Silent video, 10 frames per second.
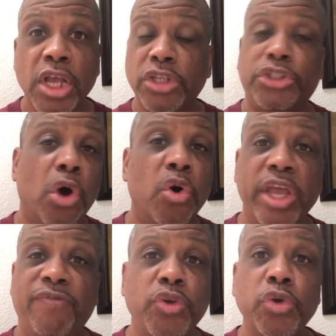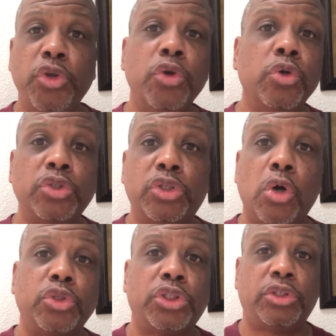So if you use
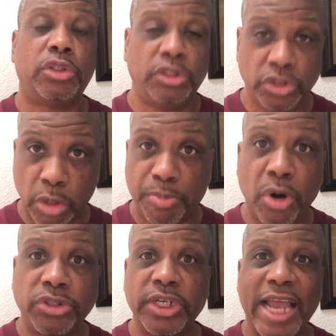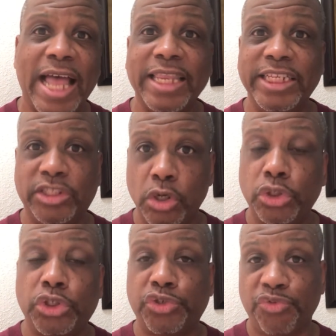those, your personalities,
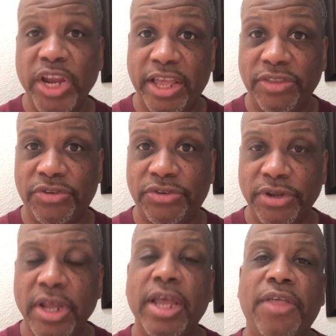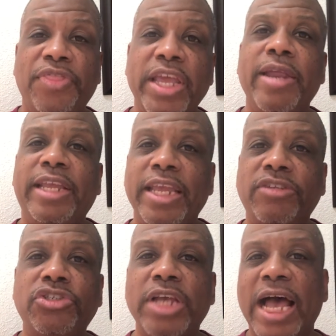those strengths, then it
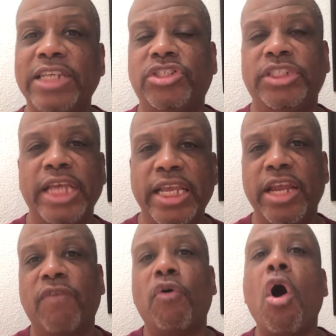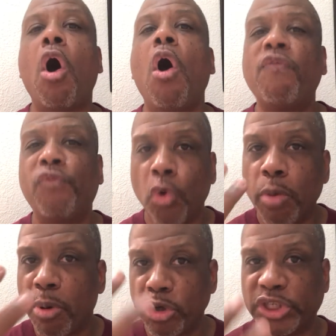gets you guys to take care of all
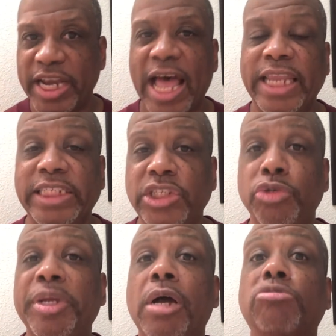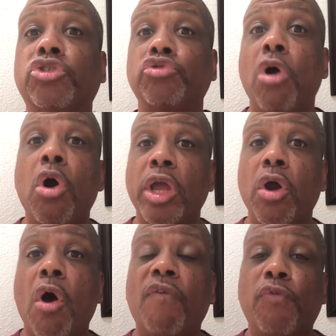four personalities, and you become strong in
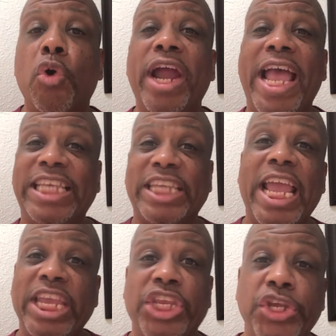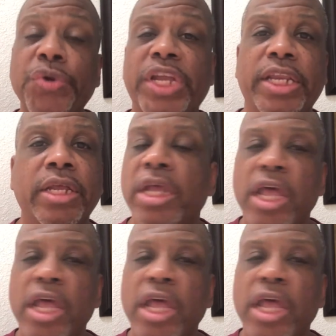all four as a unit.